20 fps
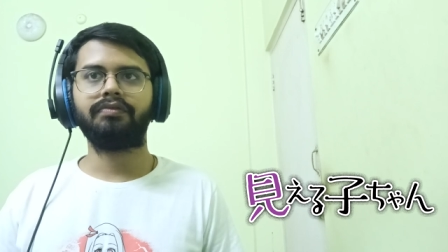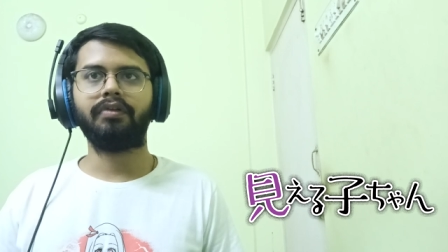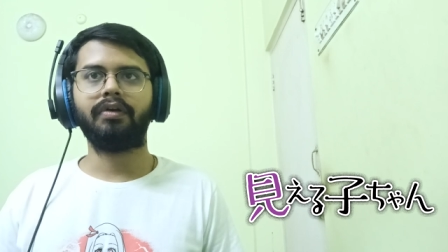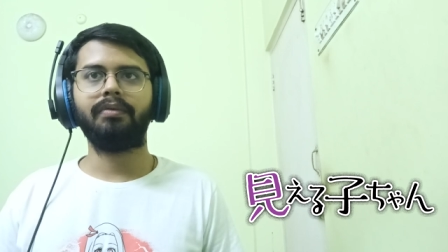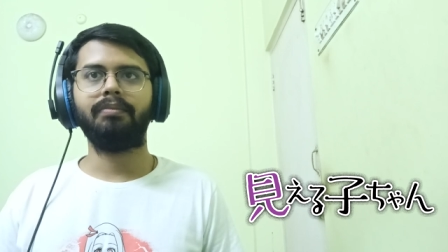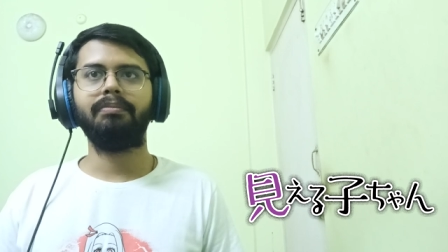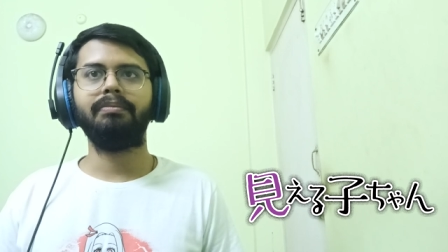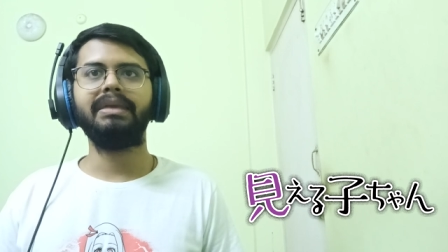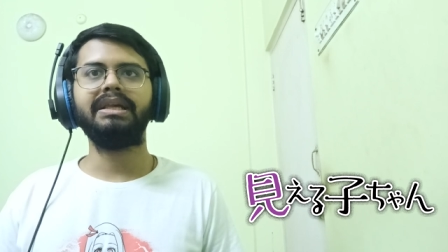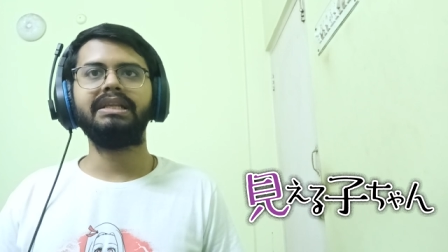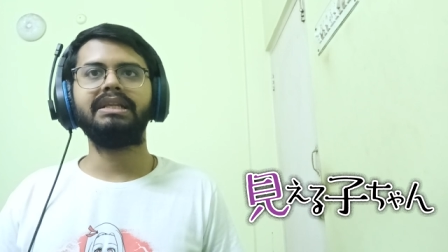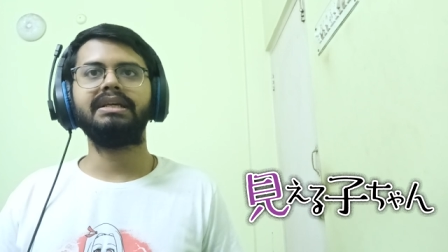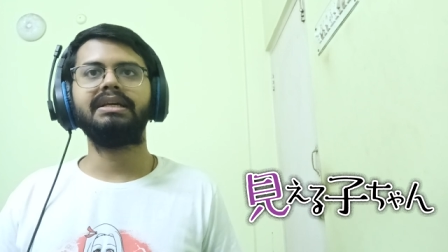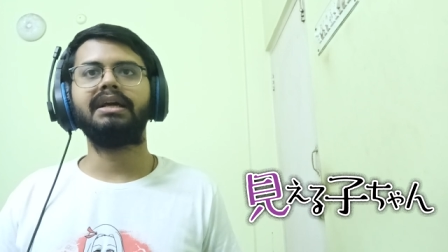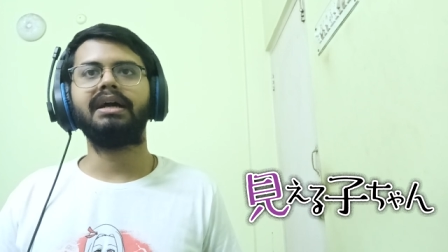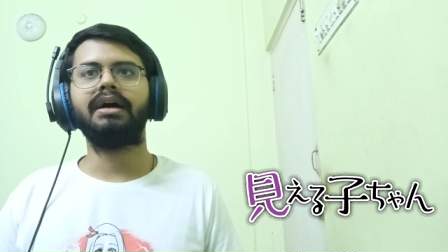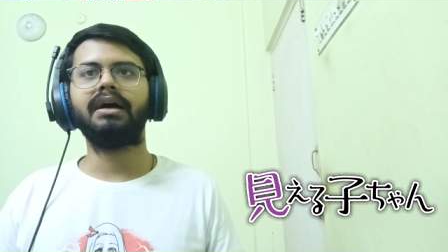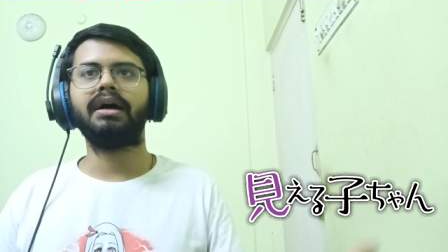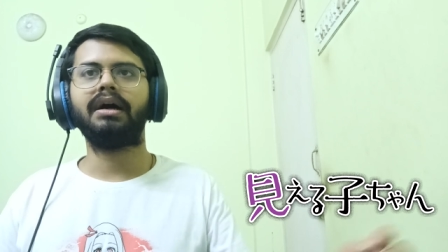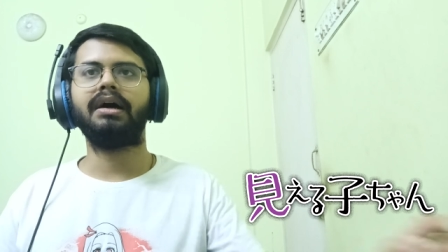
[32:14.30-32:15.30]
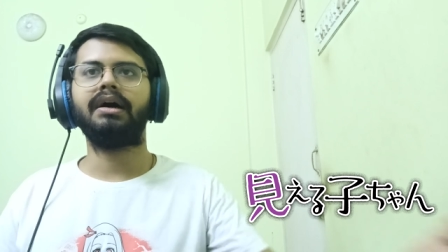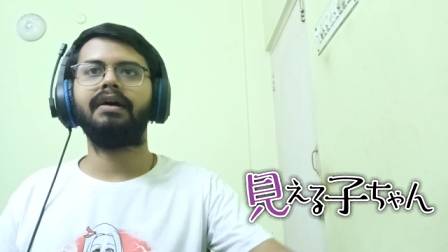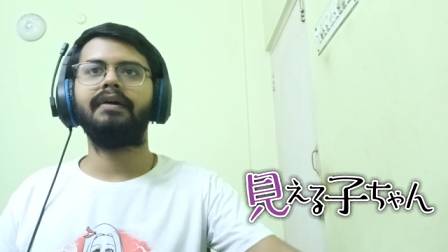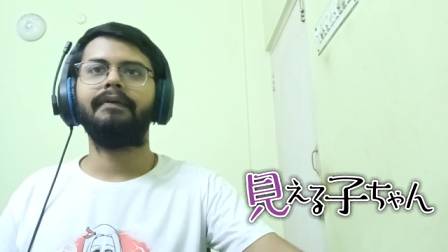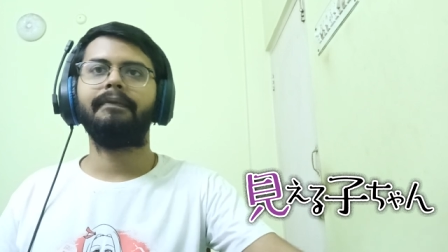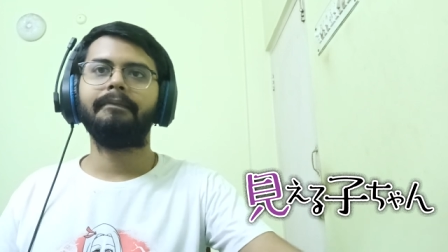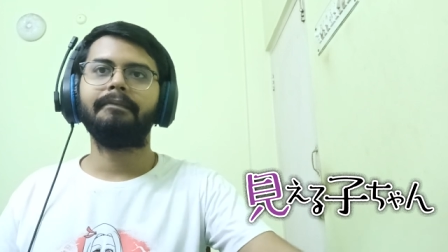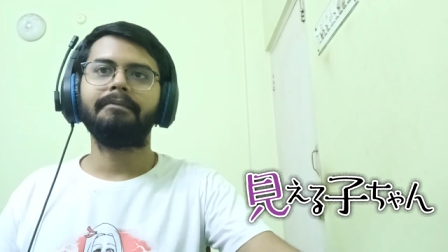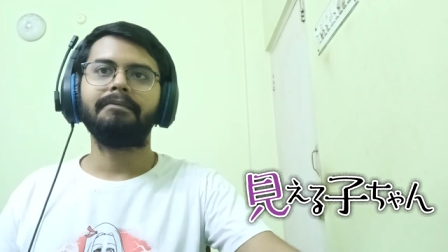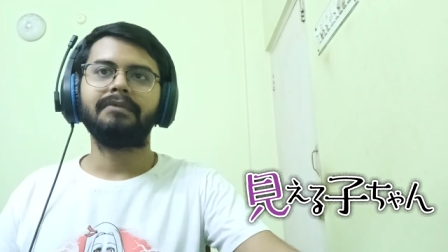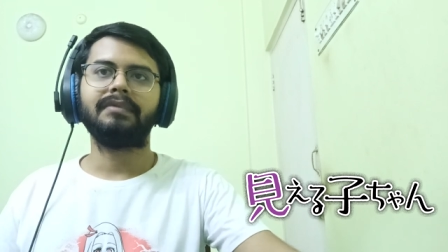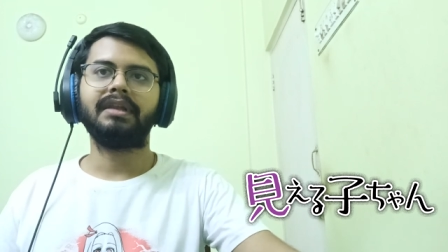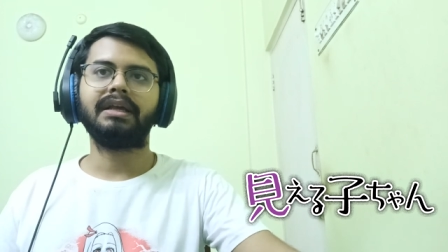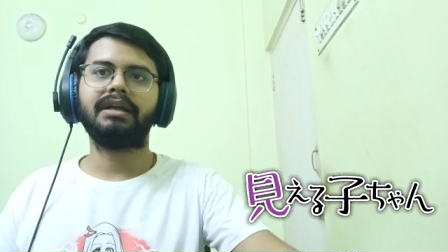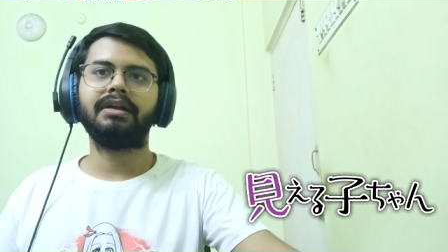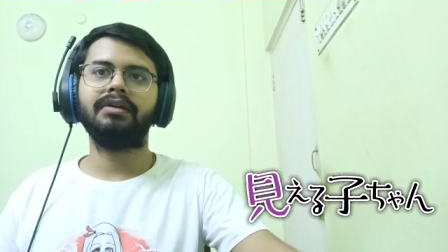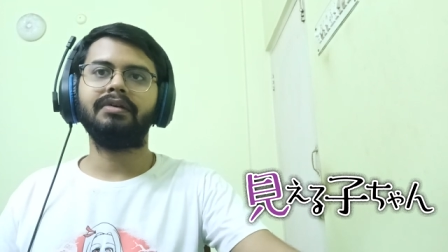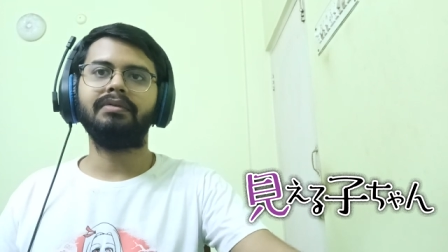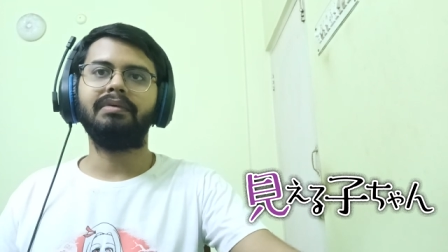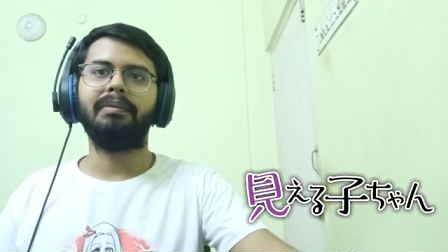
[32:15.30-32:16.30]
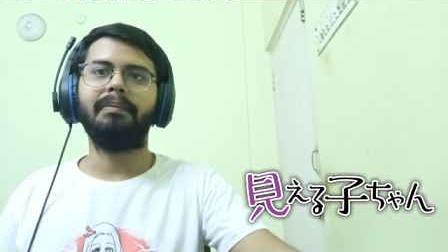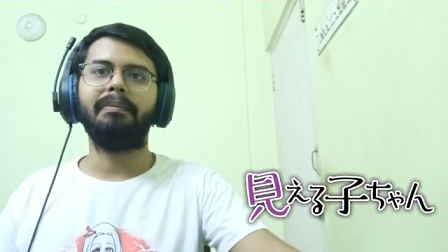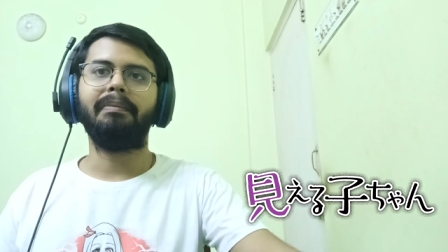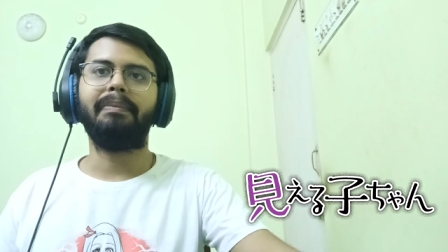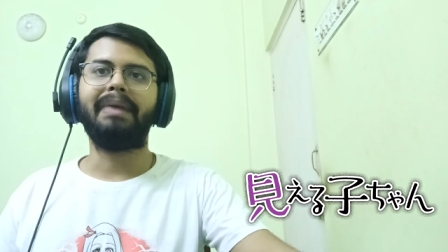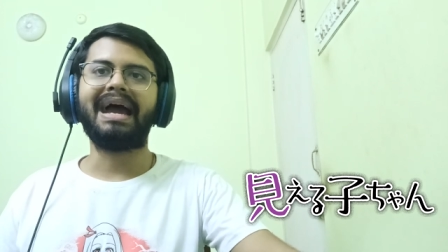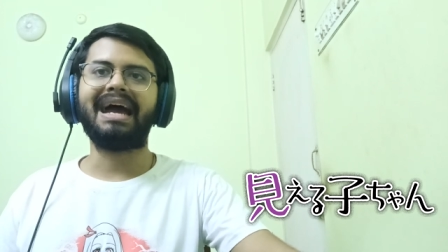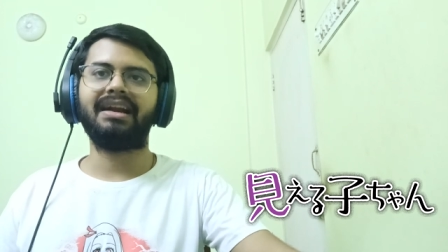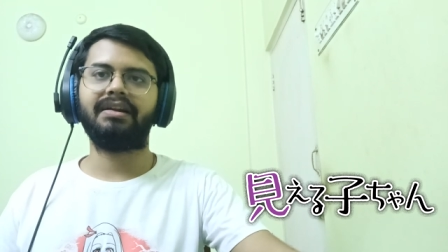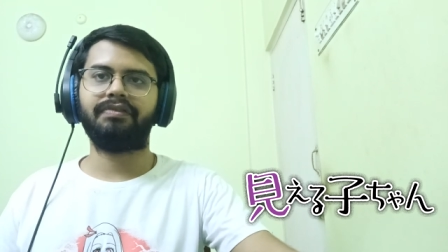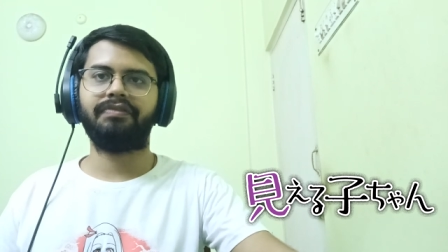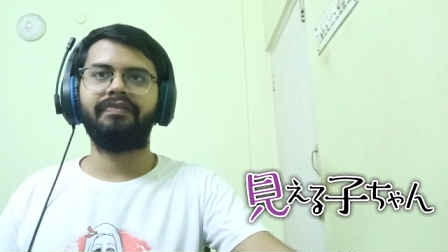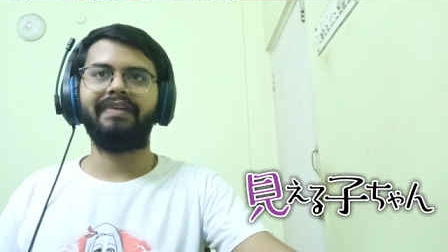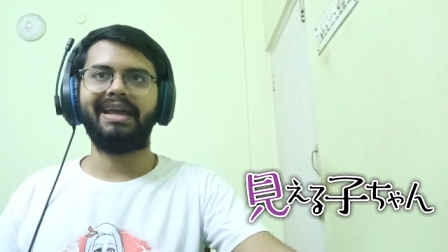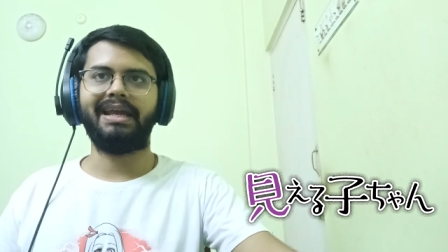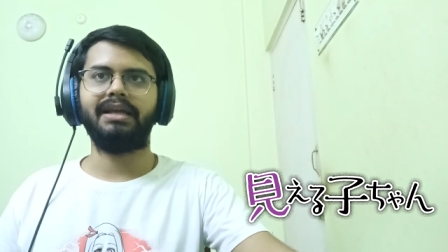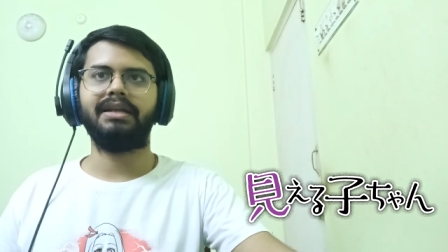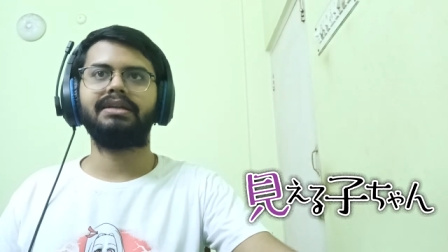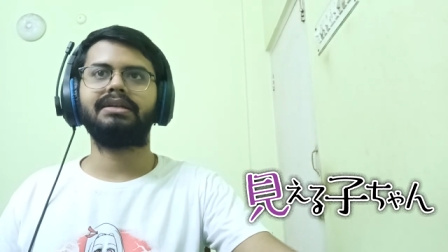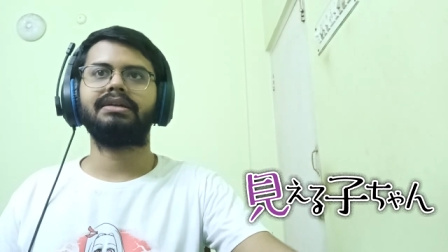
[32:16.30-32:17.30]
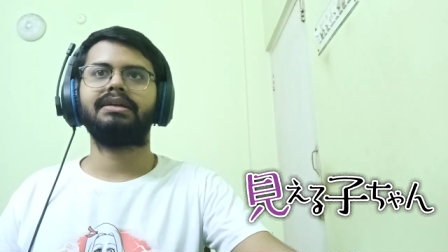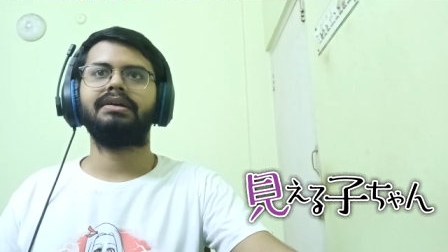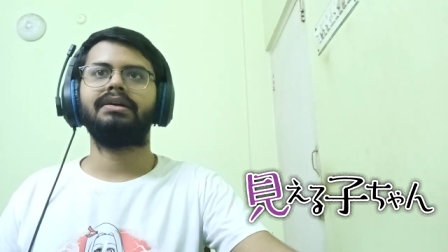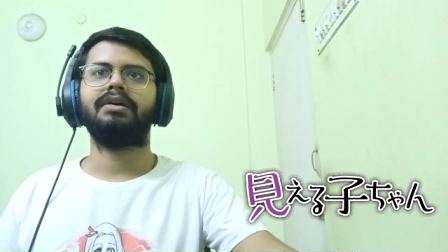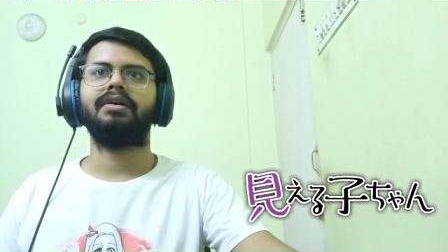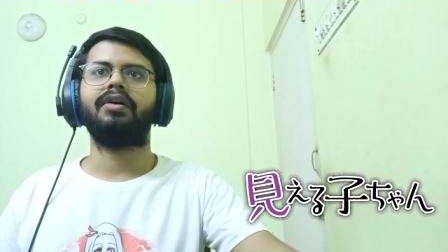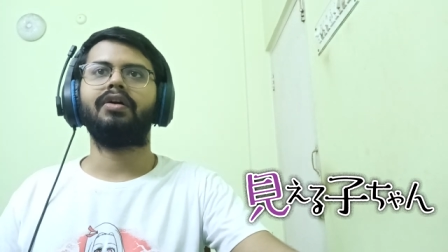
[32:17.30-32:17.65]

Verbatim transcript: from meeting a, like, you know, bad fate,